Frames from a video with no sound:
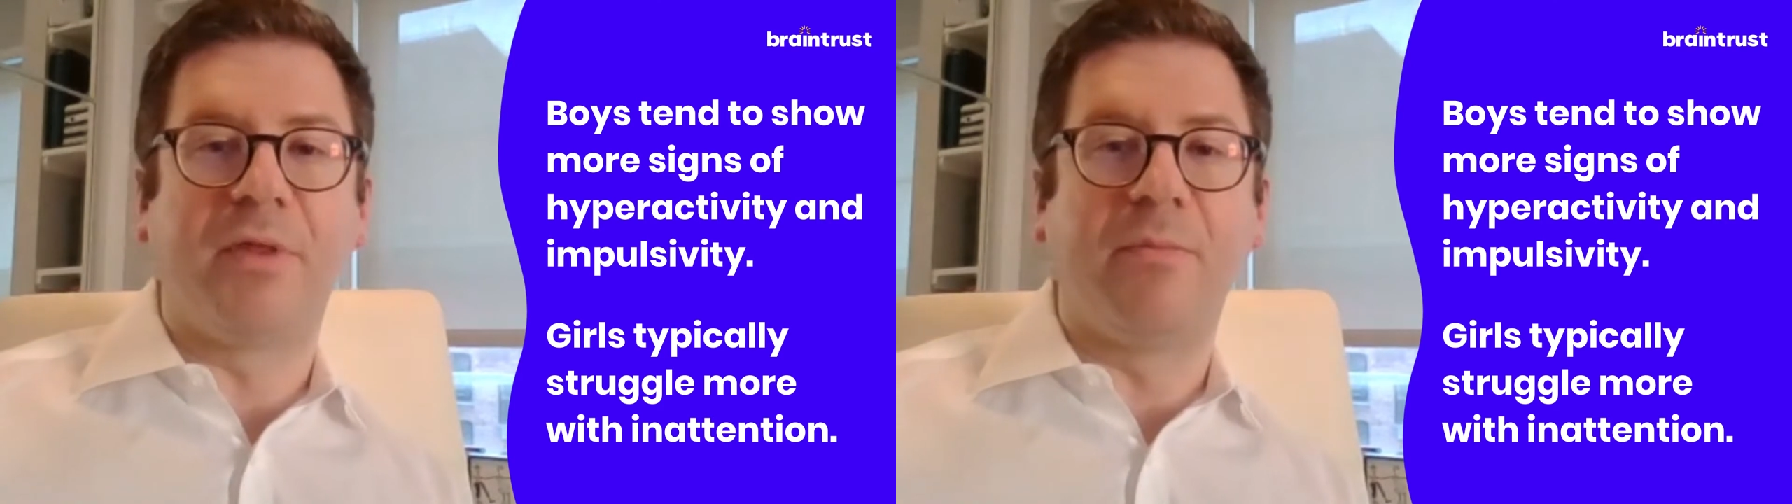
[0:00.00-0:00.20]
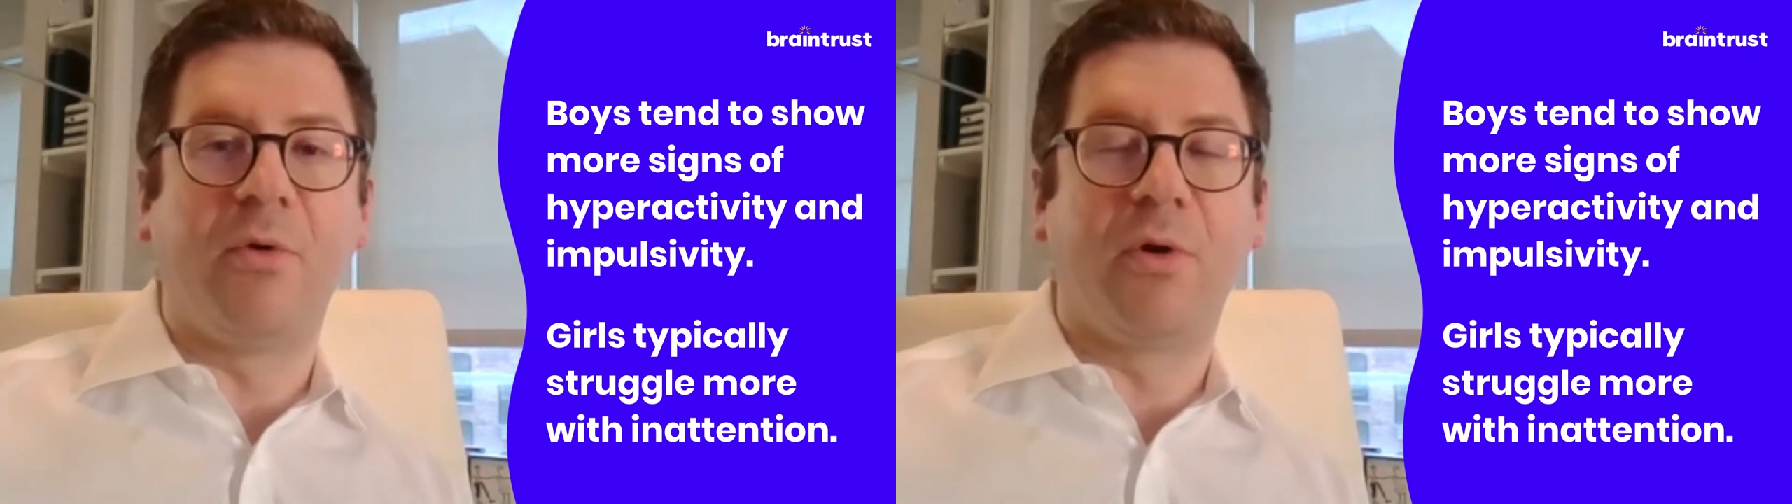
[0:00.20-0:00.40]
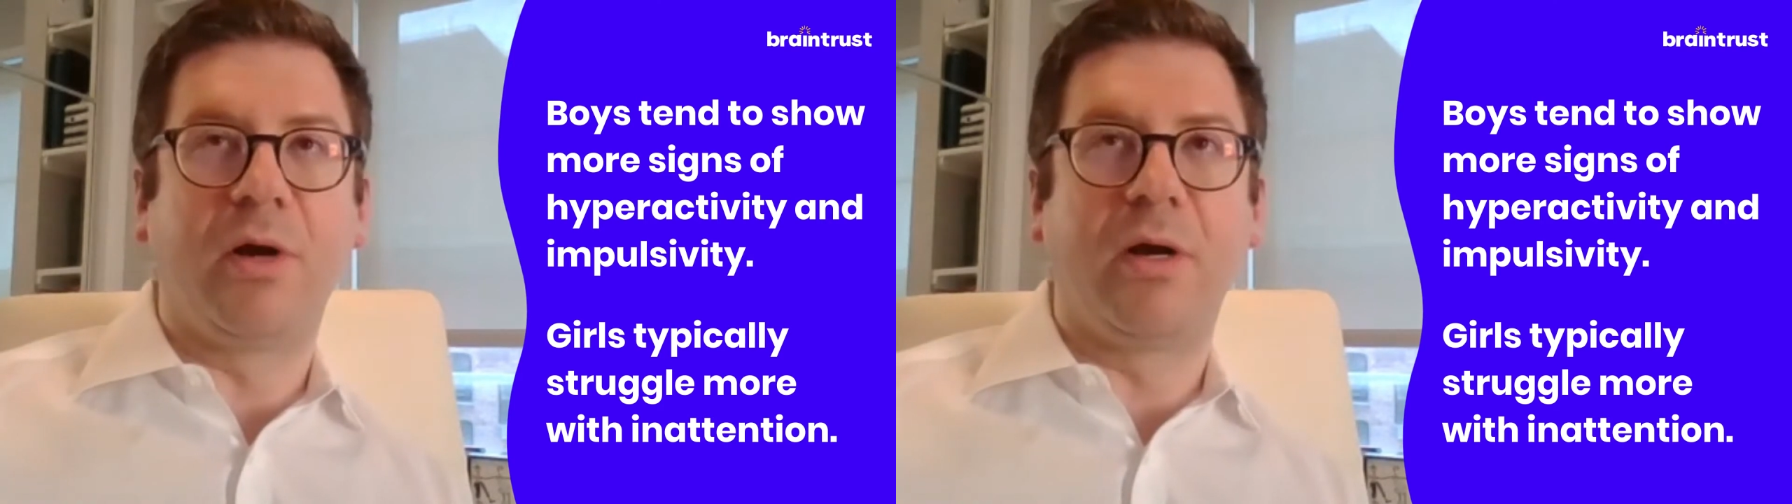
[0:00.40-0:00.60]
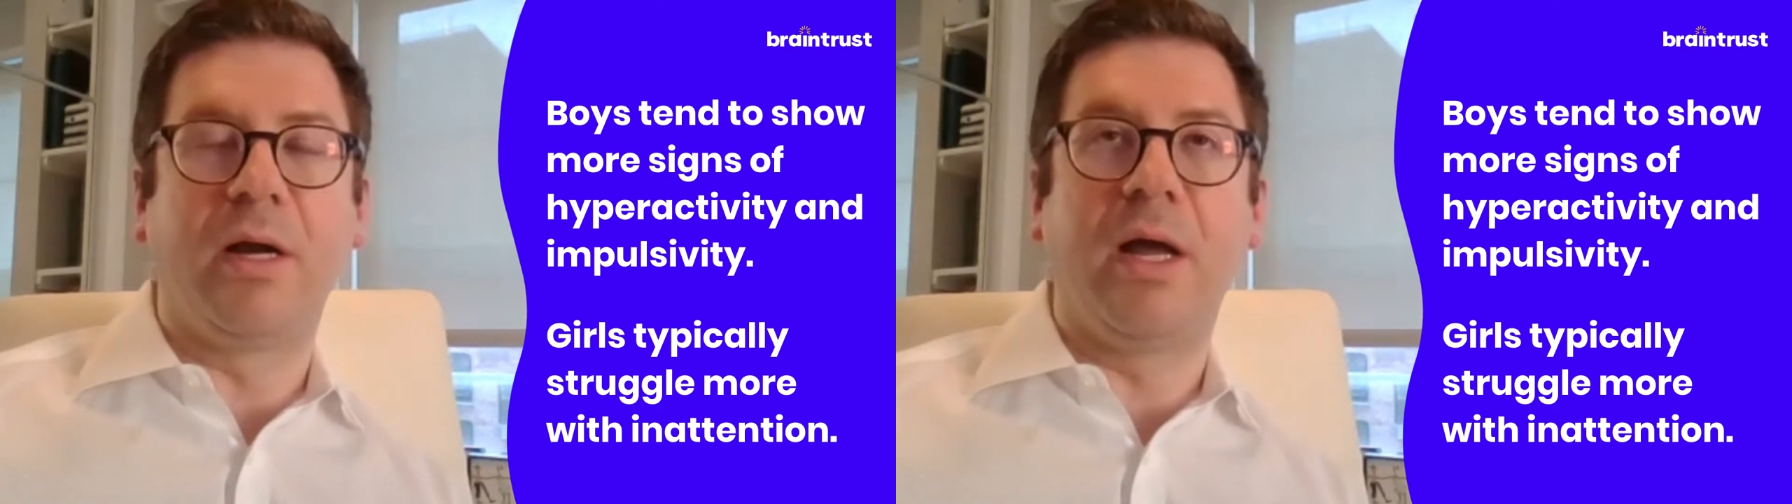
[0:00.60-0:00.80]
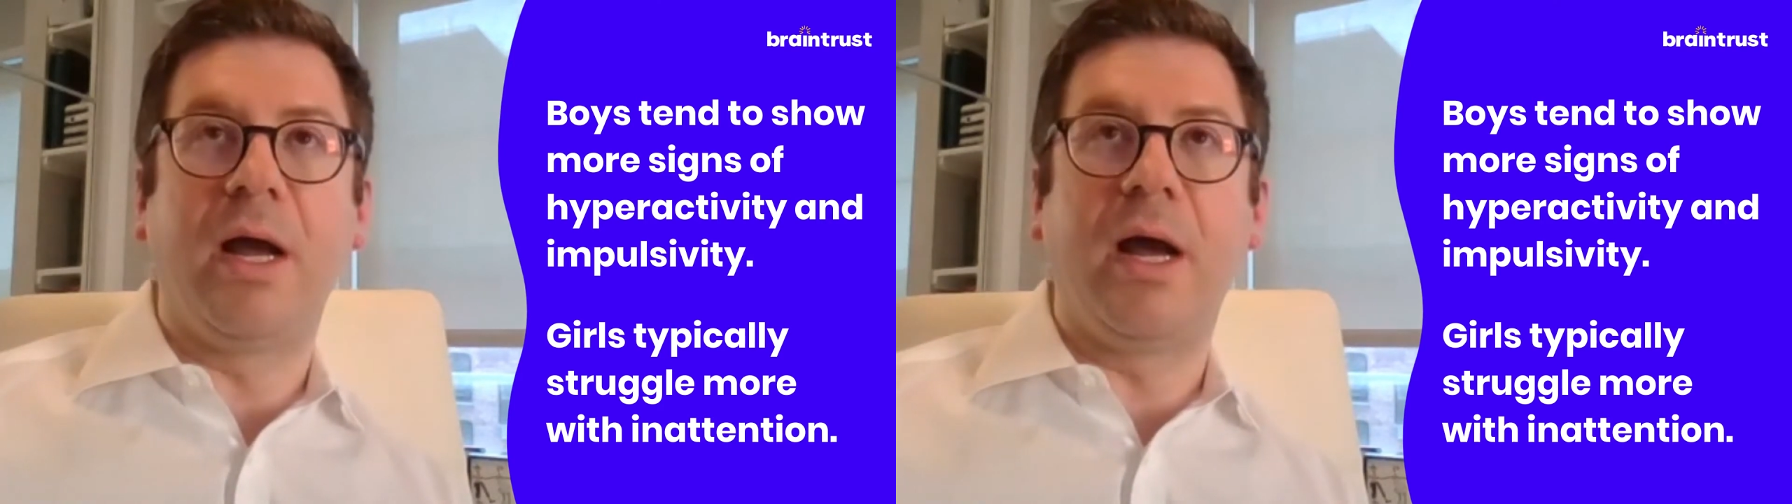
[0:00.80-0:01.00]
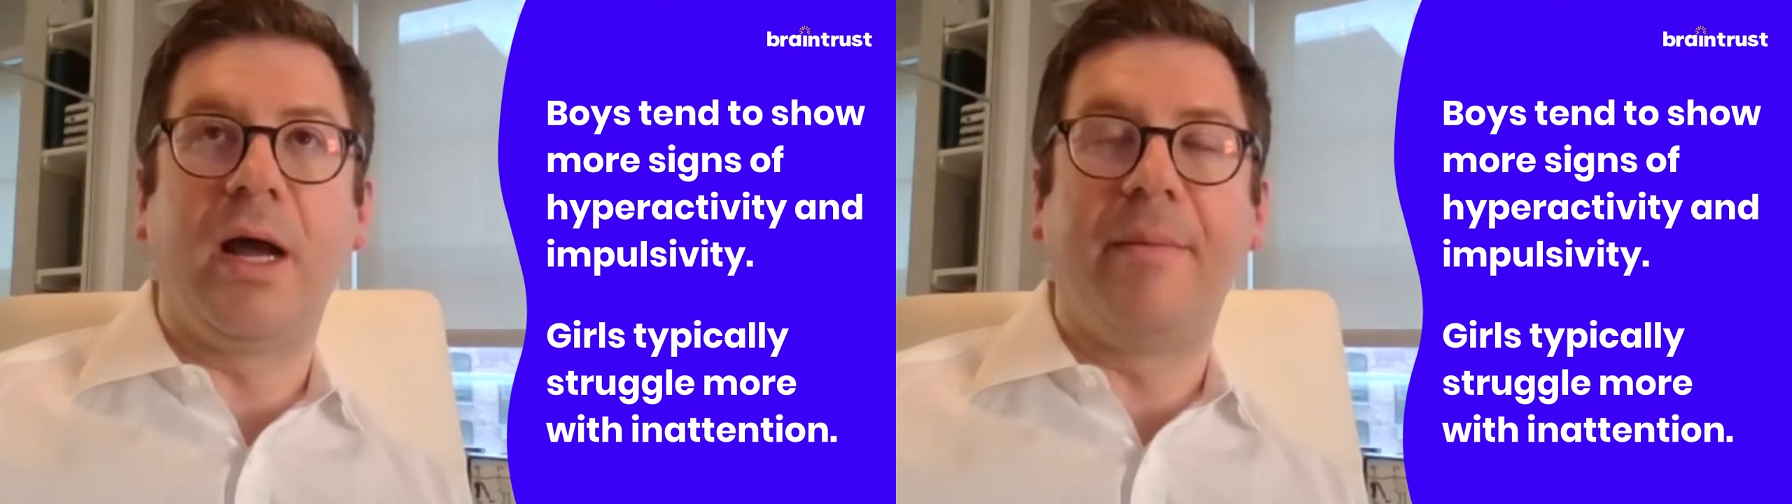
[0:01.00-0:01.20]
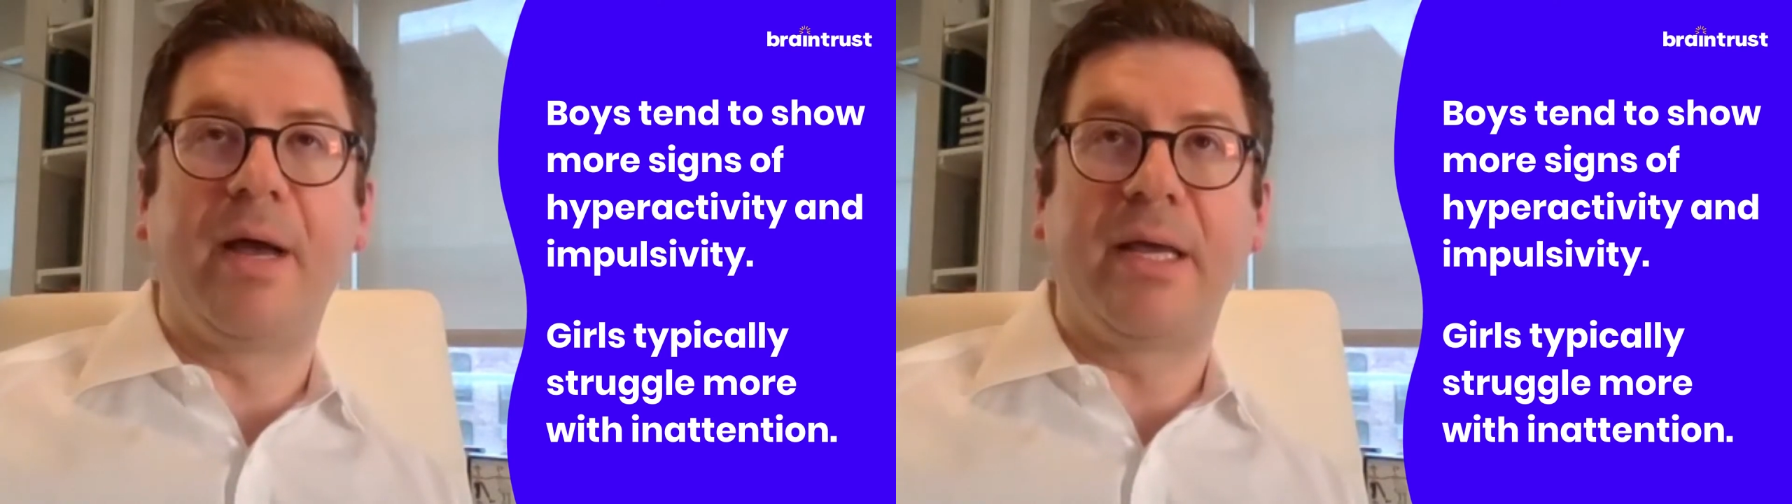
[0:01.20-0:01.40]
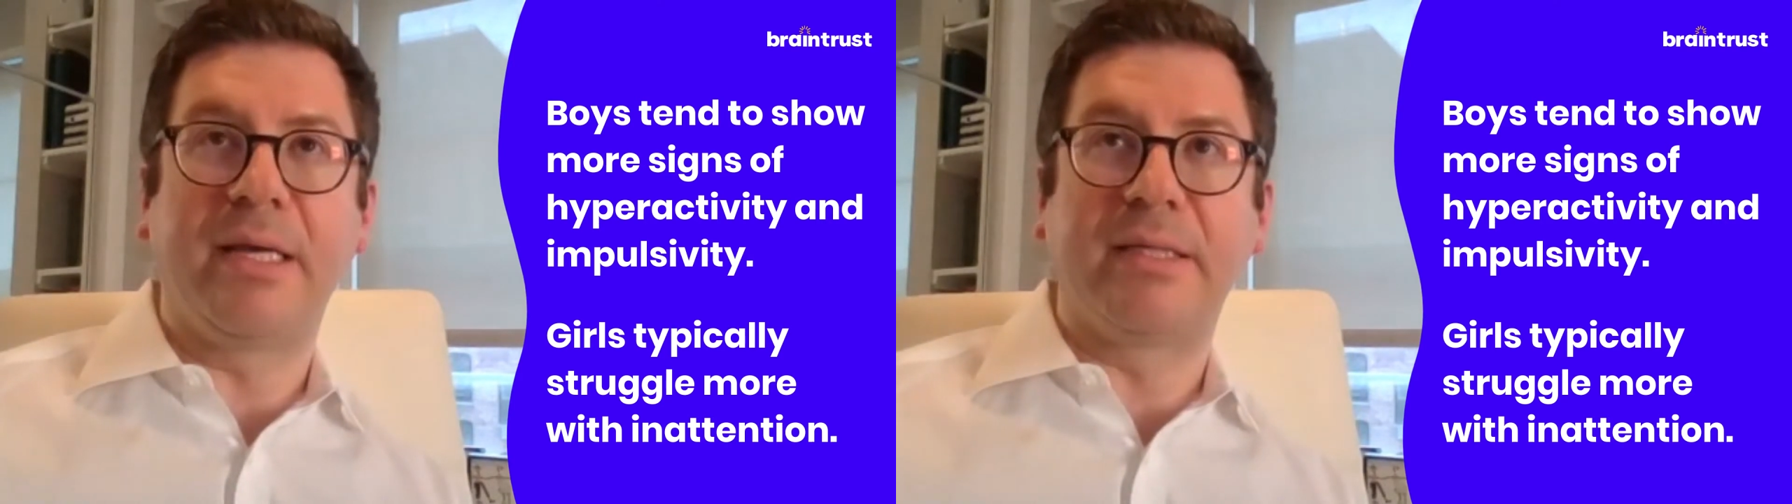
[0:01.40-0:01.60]
more, um, I
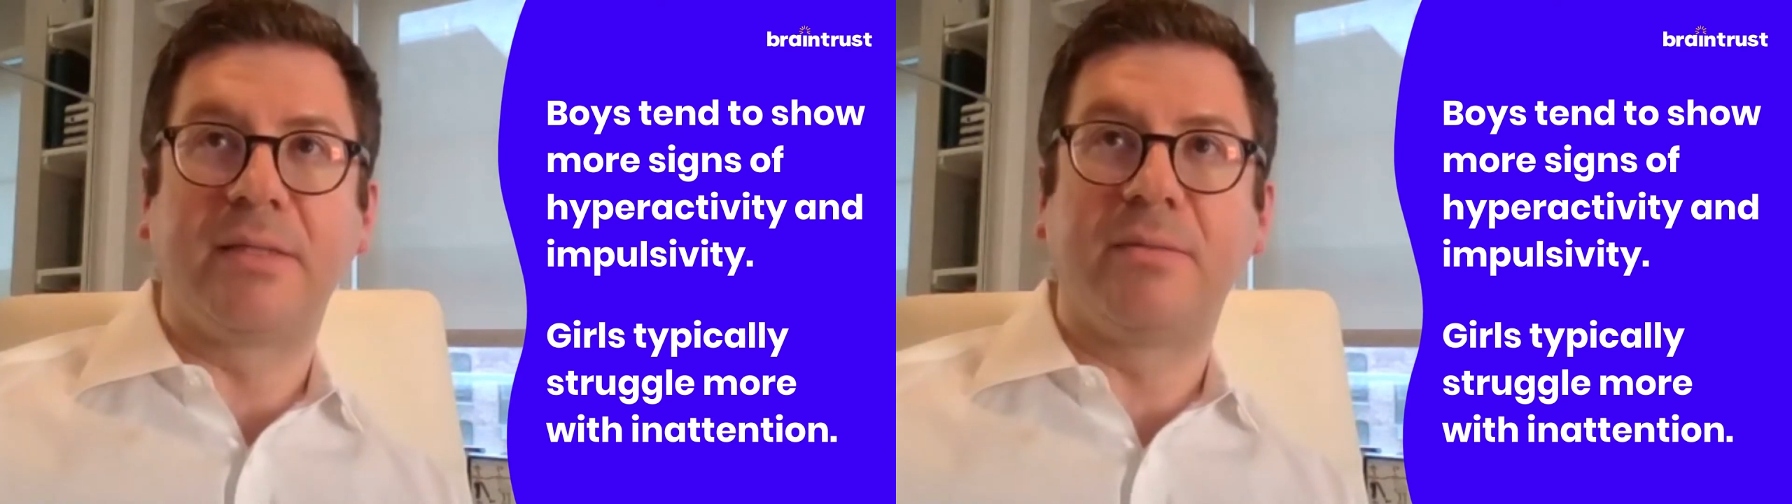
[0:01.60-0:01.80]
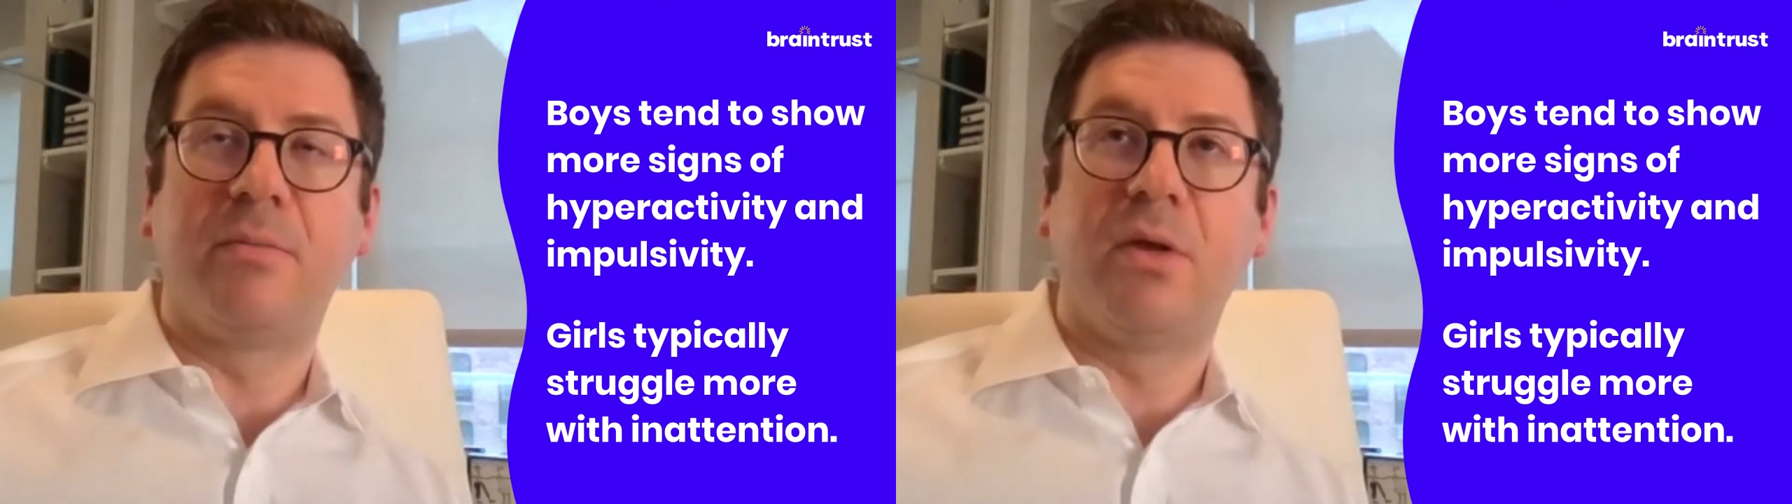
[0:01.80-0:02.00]
guess,